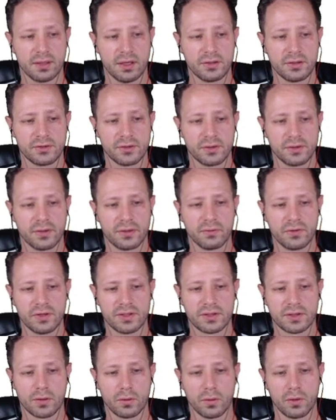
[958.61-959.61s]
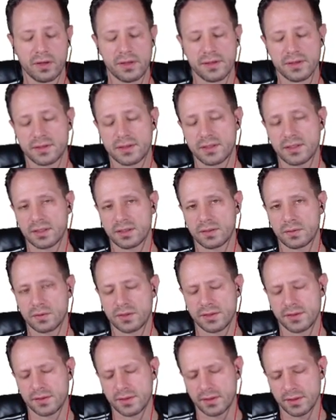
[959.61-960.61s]
hundred score and six,
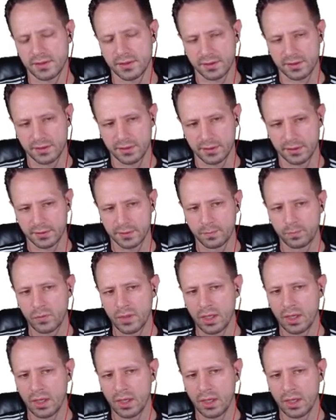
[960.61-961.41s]
which is 666.